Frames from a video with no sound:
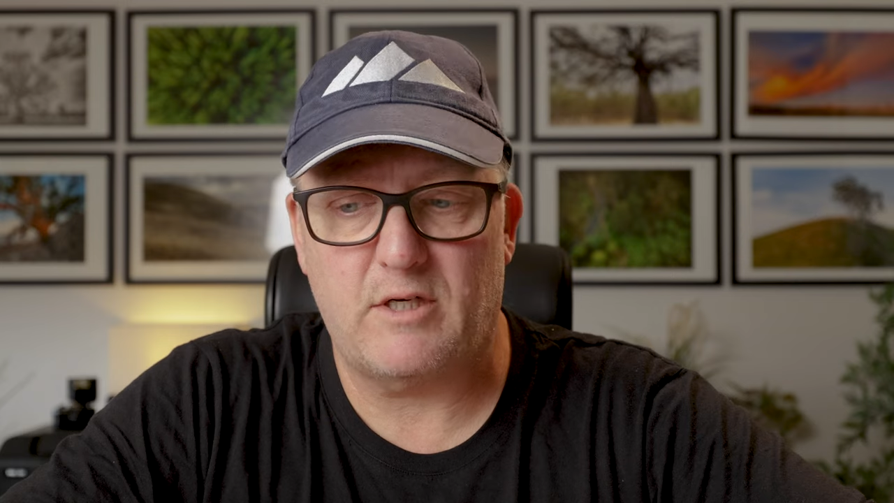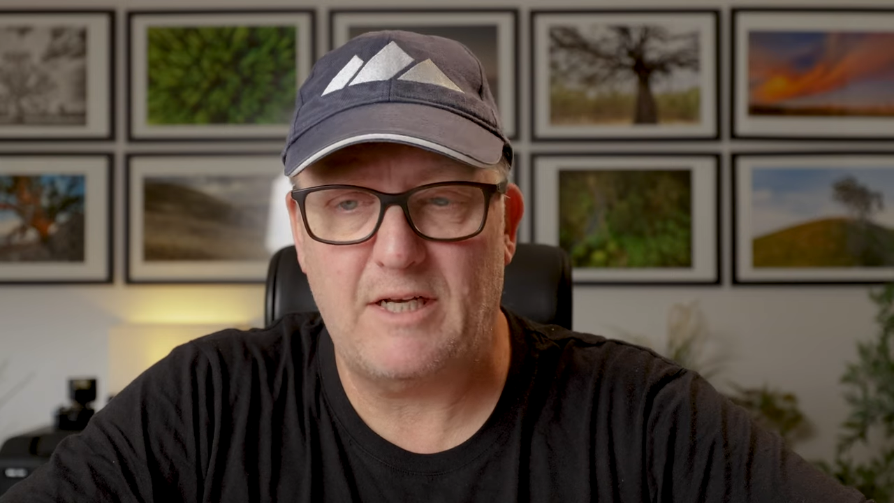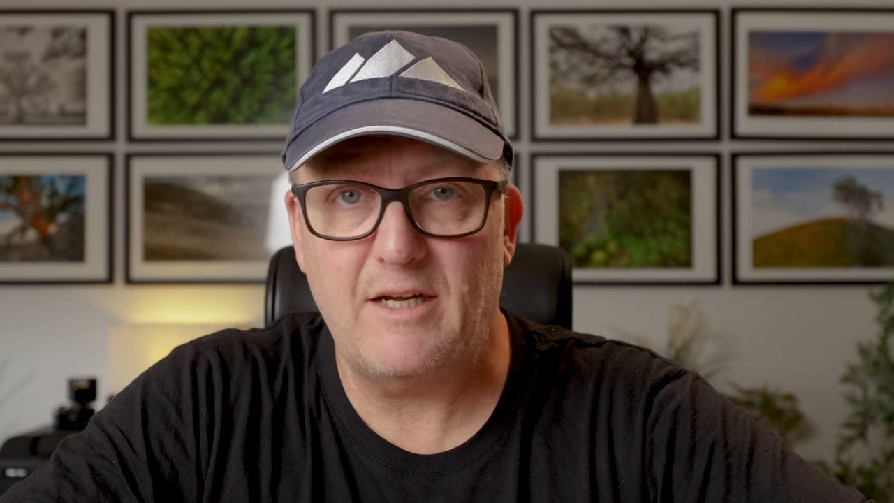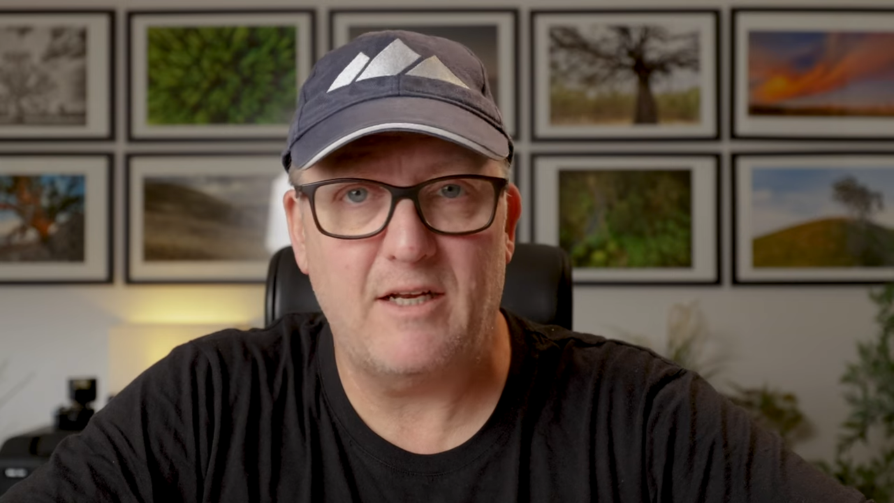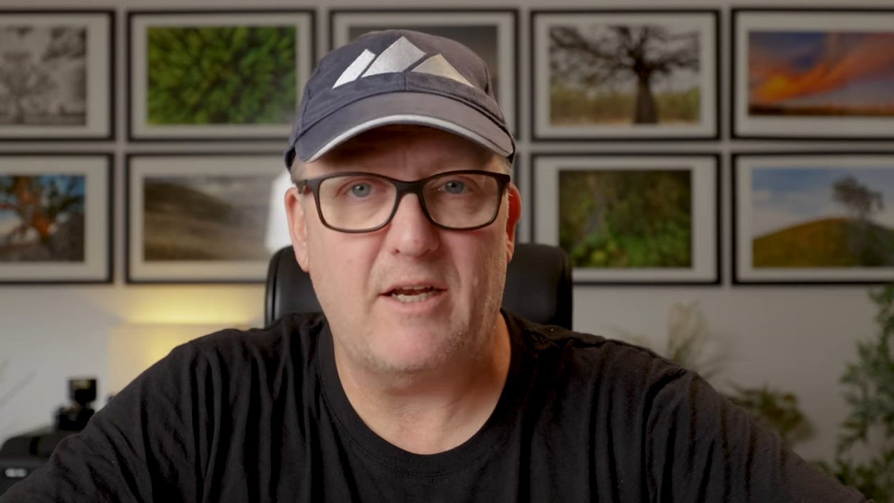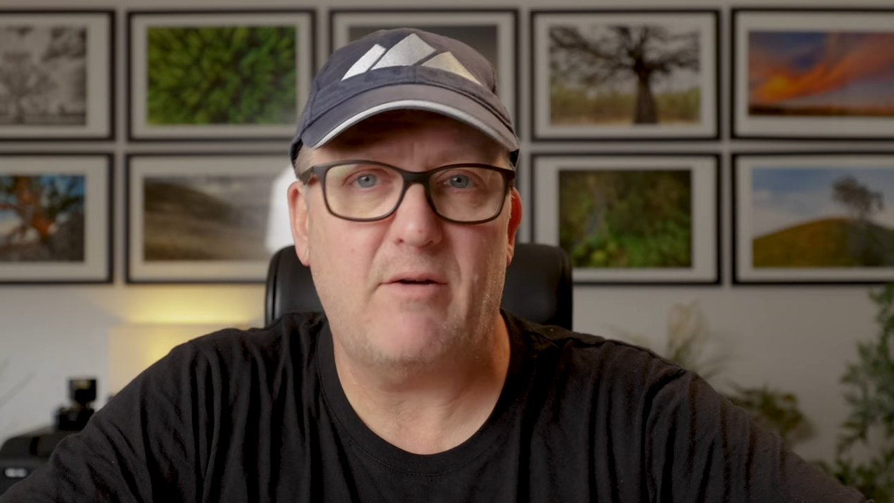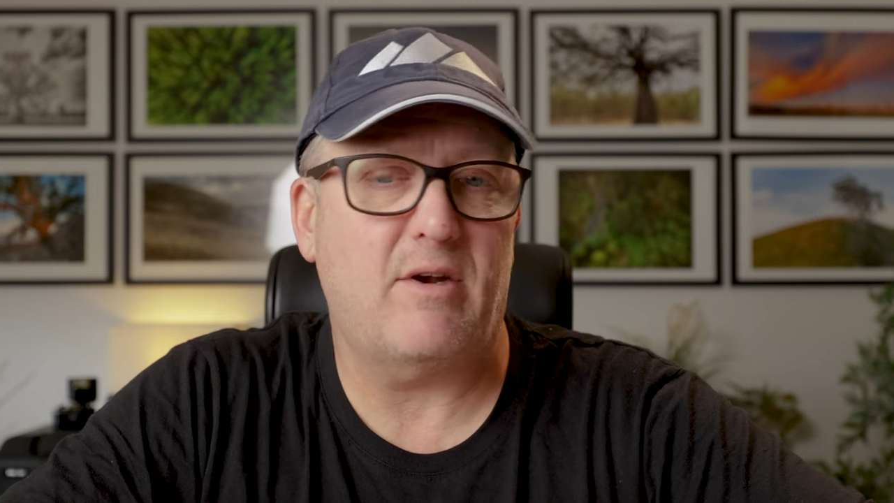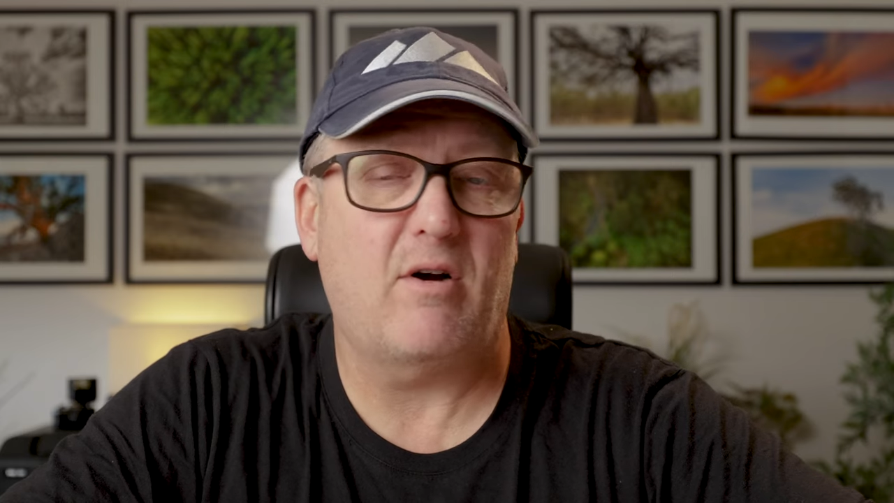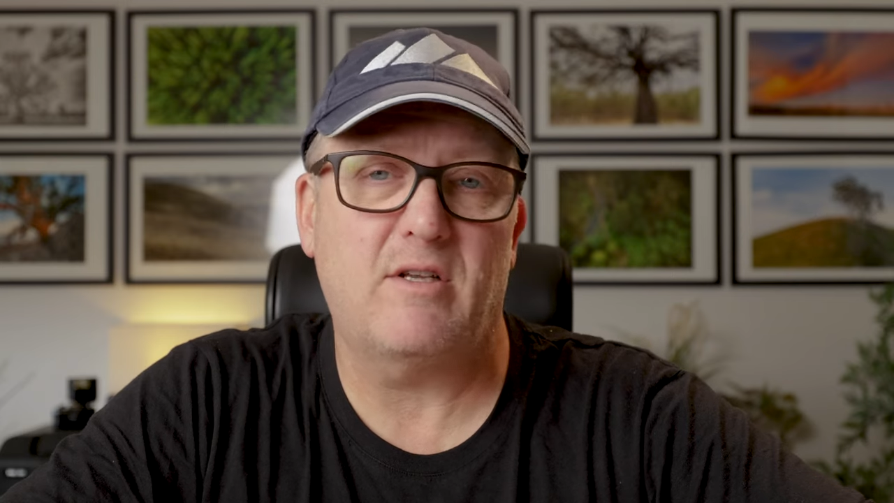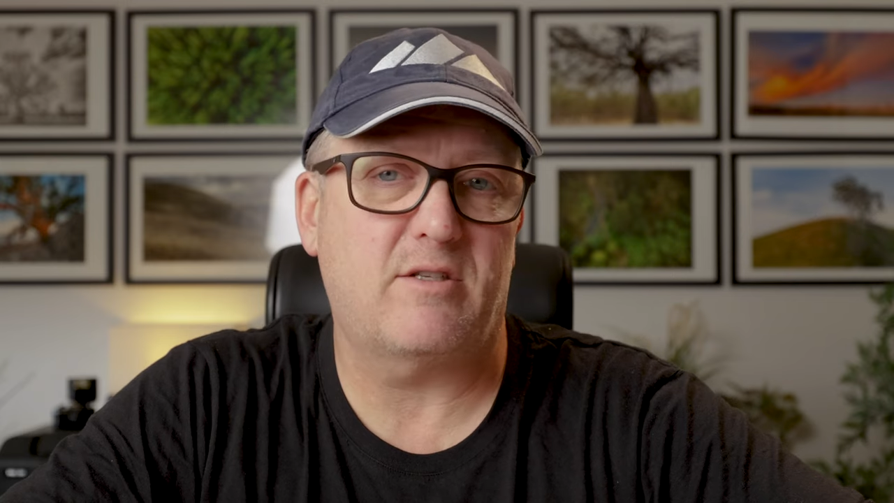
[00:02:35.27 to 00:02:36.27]
clearly now
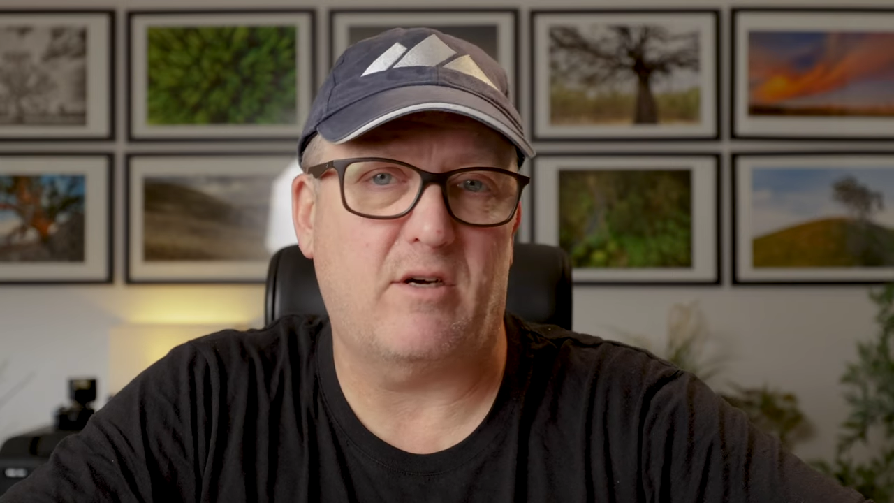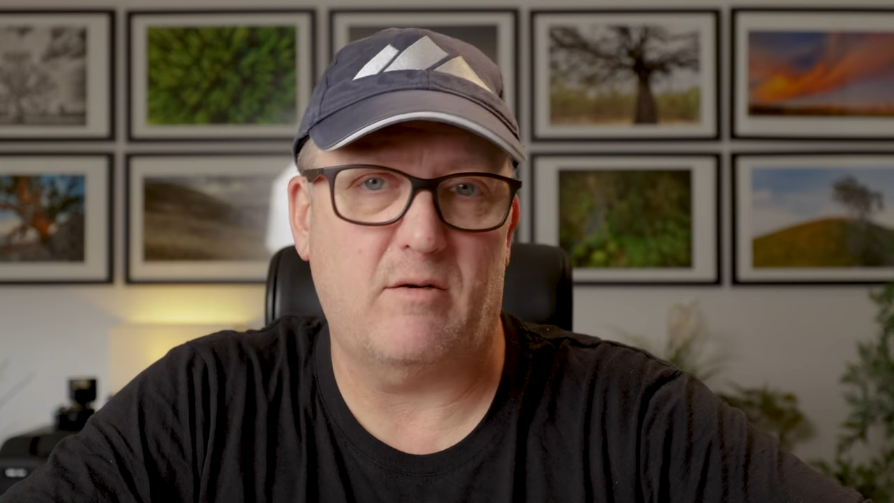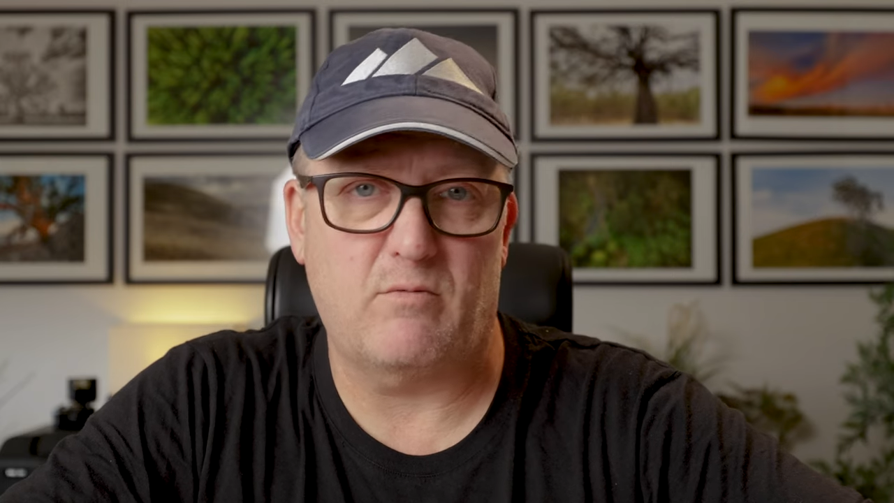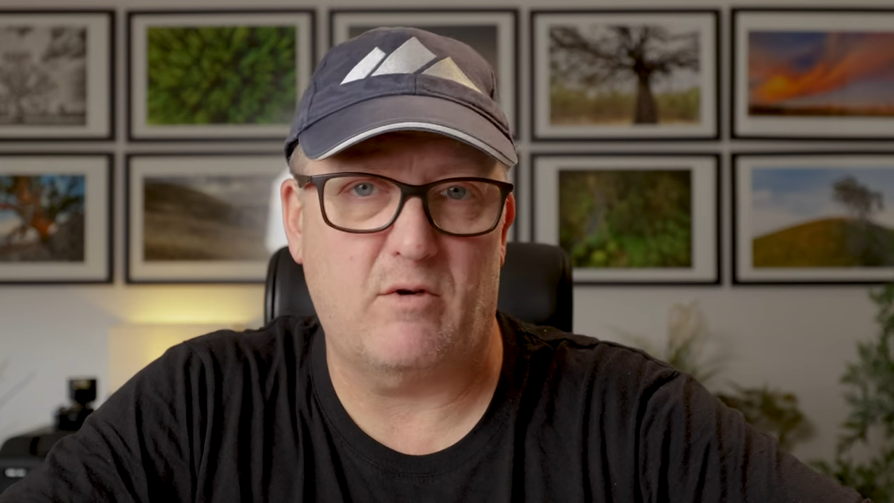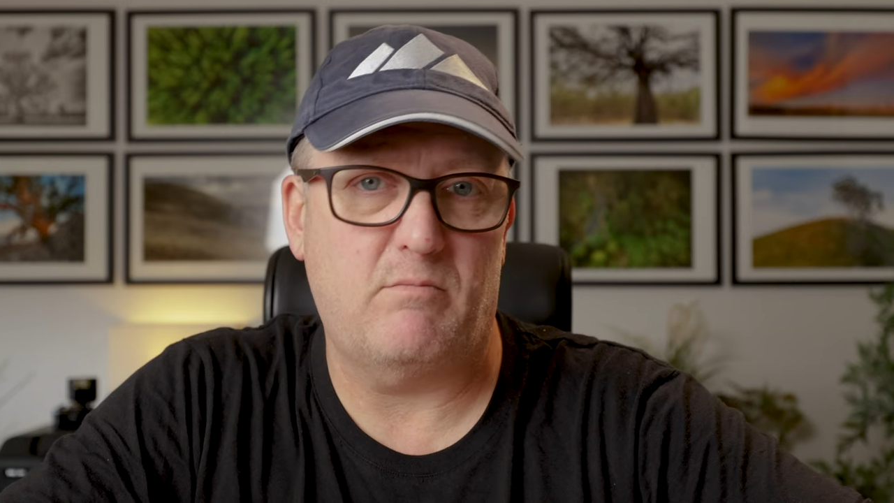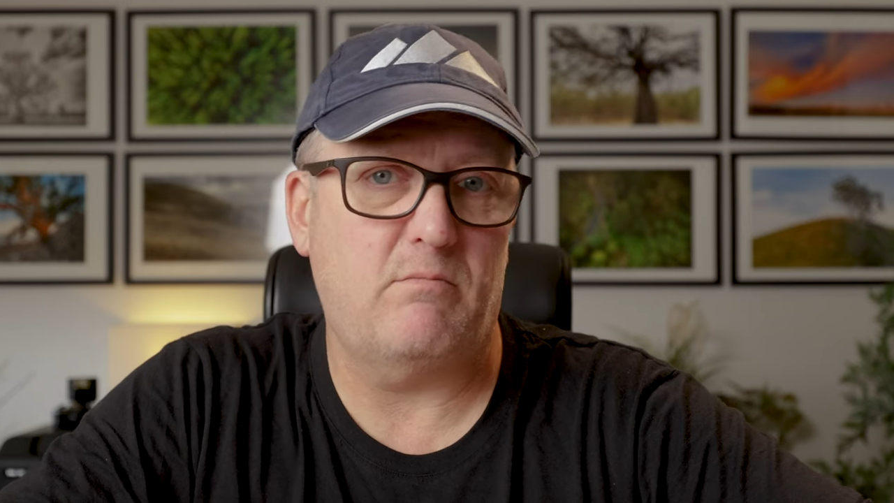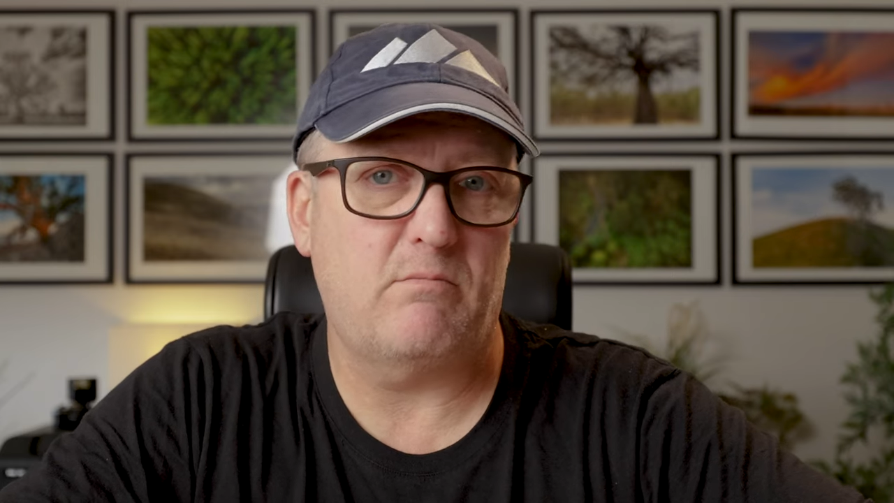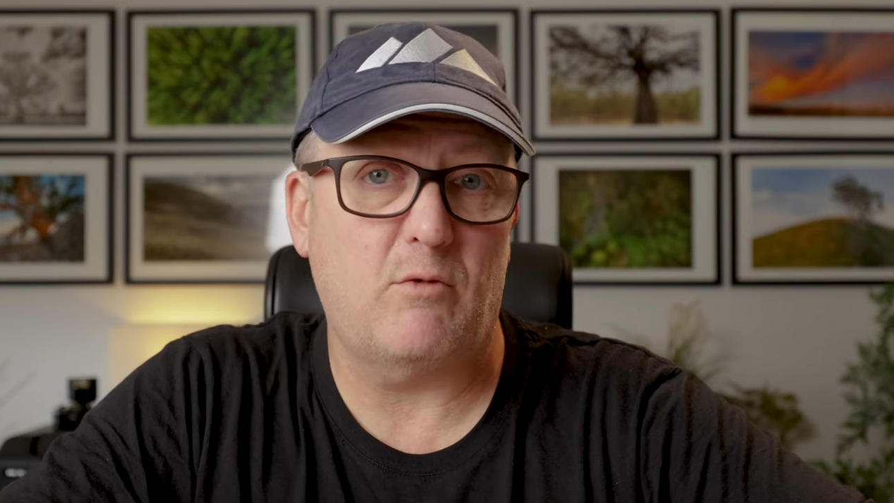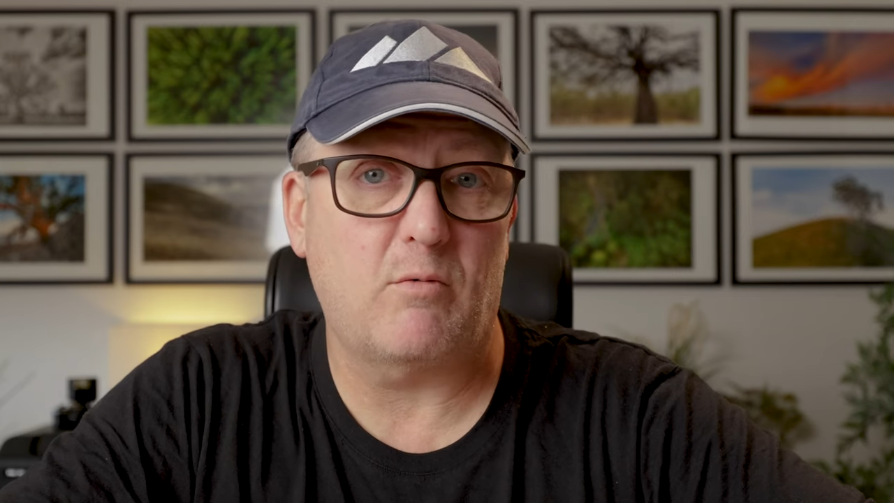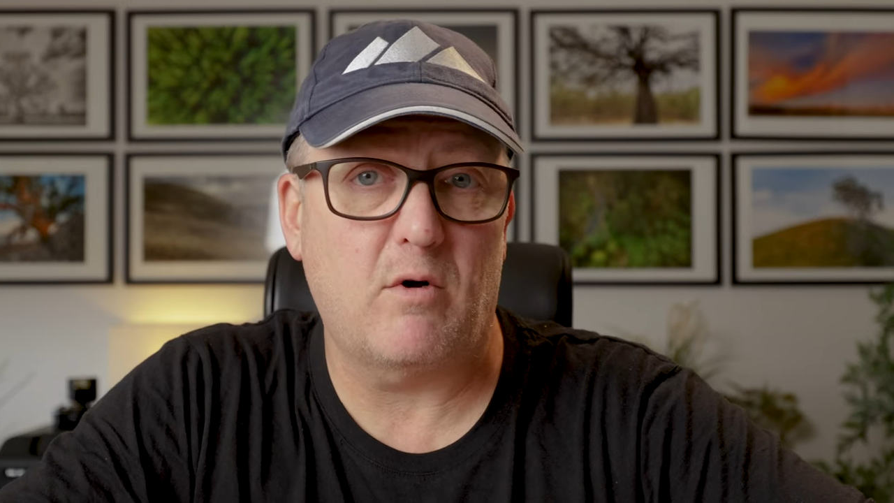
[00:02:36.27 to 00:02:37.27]
in hindsight were
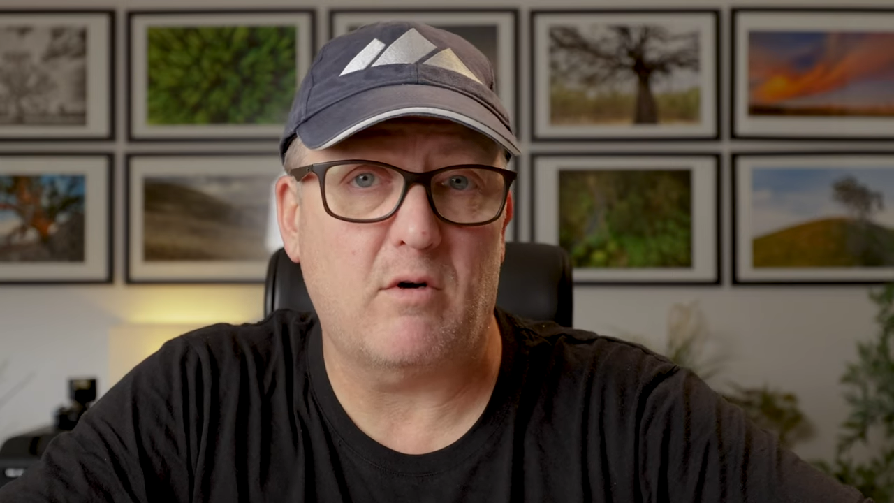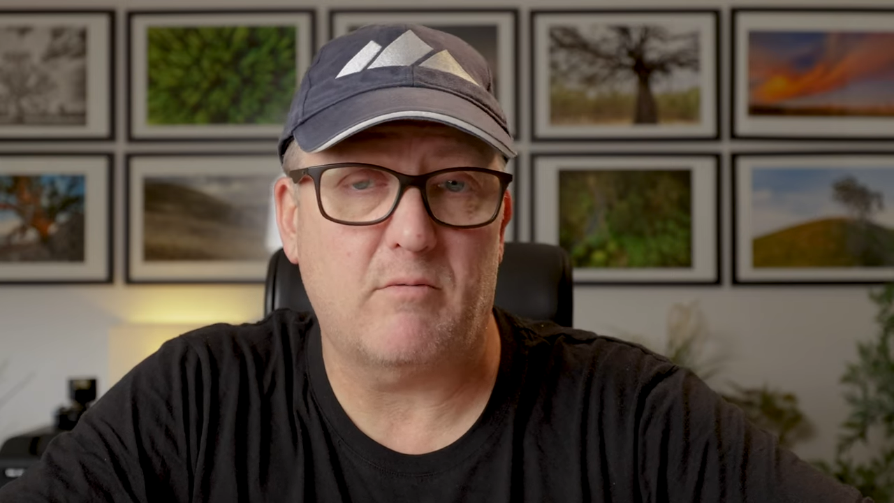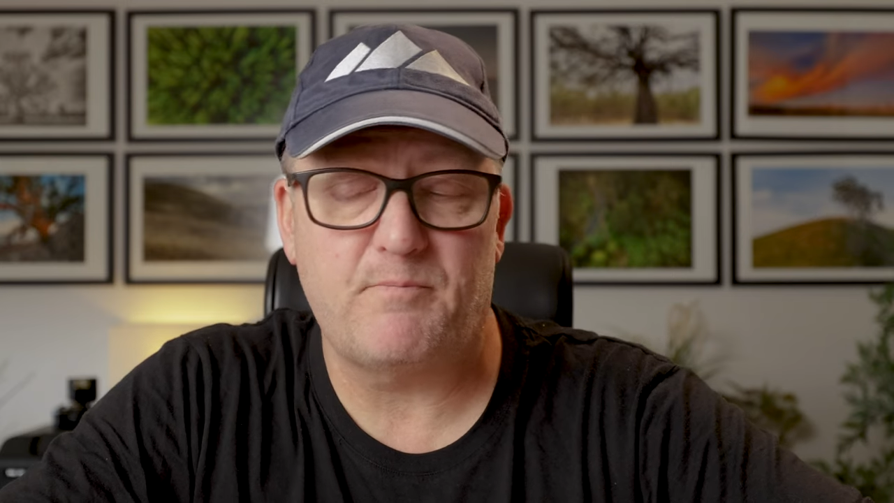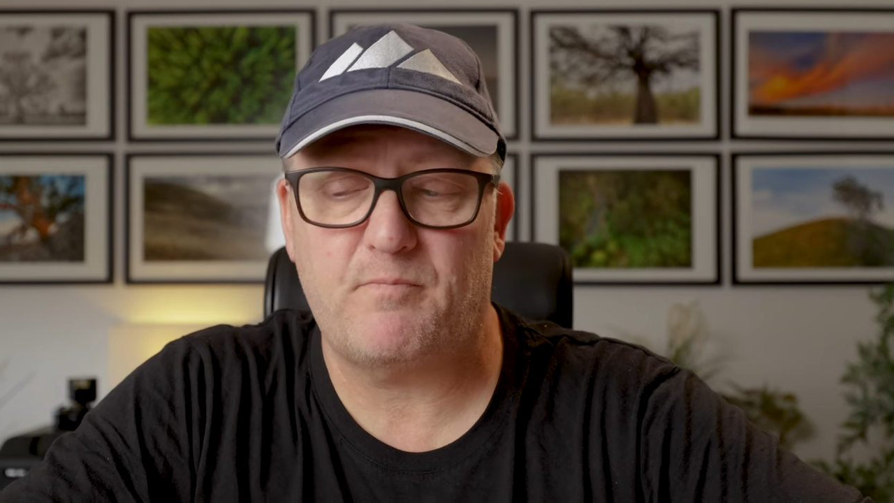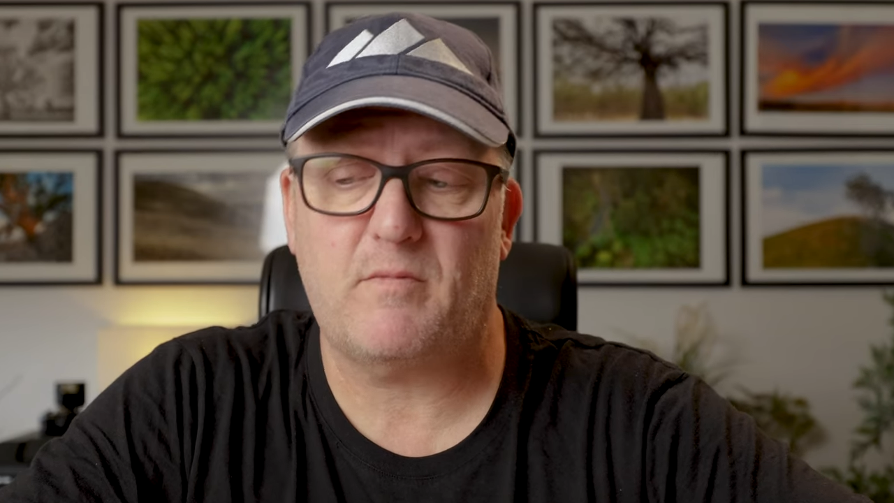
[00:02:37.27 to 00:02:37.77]
wrong.